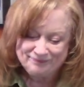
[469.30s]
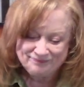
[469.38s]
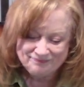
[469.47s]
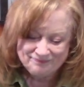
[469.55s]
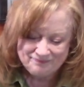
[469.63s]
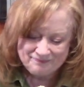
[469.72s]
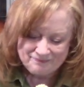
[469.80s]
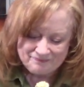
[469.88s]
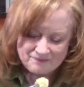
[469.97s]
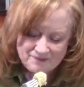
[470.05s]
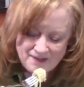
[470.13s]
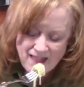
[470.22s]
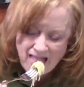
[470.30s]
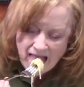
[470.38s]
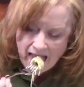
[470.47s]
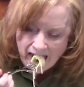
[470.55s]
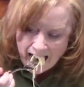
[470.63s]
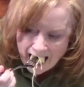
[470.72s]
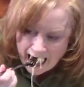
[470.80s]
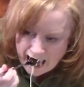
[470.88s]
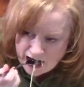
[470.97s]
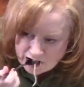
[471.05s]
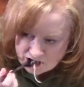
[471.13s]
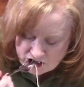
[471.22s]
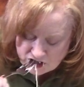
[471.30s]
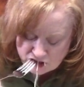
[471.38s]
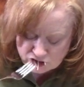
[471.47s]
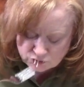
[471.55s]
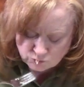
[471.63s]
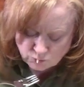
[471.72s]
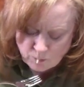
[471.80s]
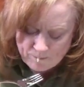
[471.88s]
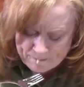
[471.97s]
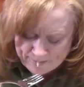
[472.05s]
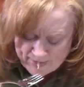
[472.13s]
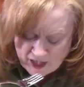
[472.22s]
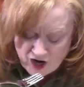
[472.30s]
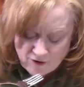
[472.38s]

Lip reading: (no one is talking)